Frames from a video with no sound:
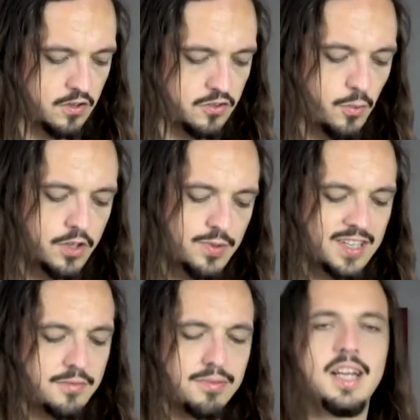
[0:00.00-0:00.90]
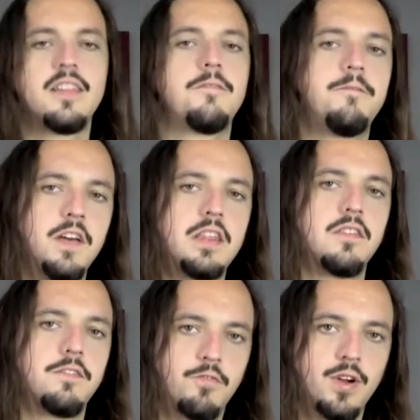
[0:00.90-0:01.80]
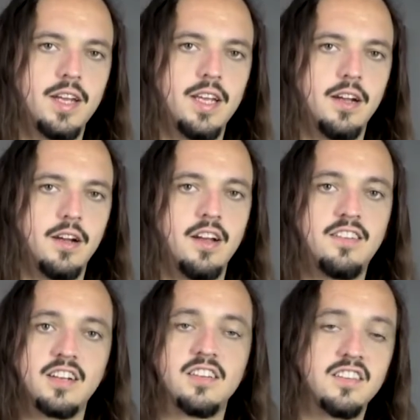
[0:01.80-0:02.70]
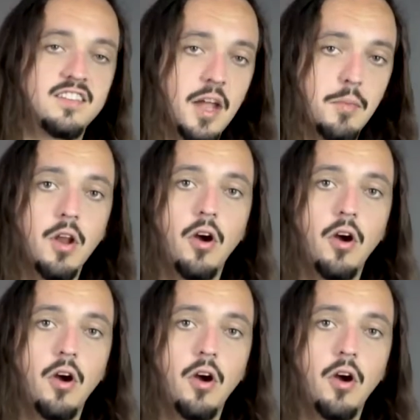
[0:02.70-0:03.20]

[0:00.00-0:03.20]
So once we actually play the 5th fret here, it's actually the same